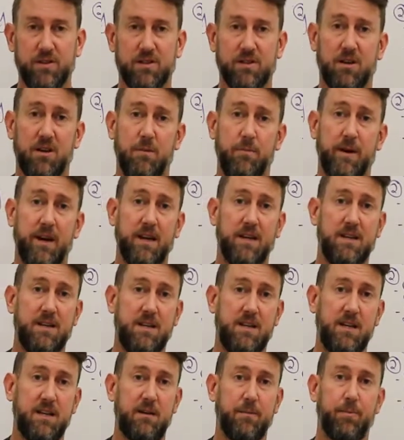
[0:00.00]
It's going to make
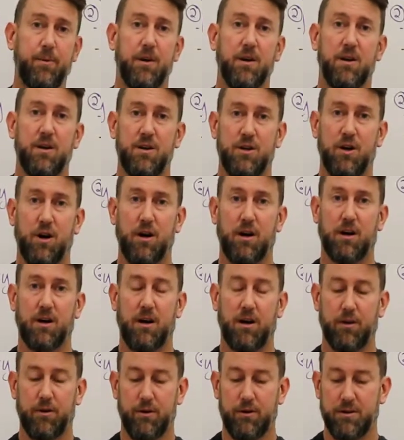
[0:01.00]
deep, dark
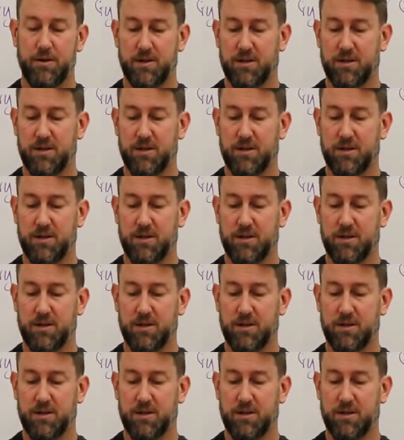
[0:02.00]
colors.